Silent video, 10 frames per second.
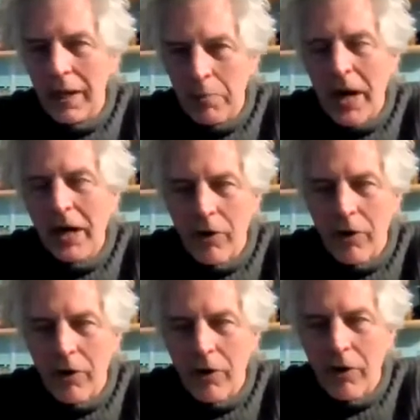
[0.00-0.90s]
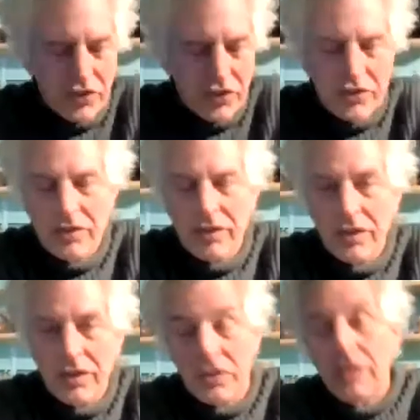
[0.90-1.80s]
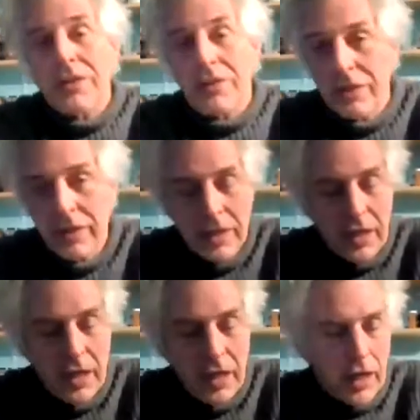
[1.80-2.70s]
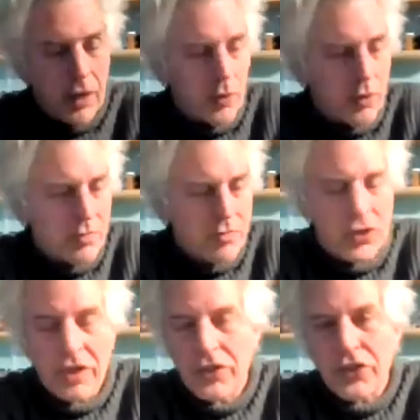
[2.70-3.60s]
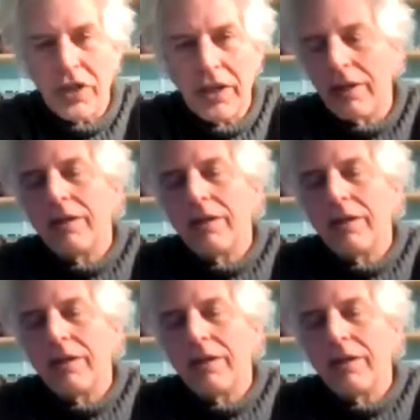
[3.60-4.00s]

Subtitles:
my craft is this. I will sit and sing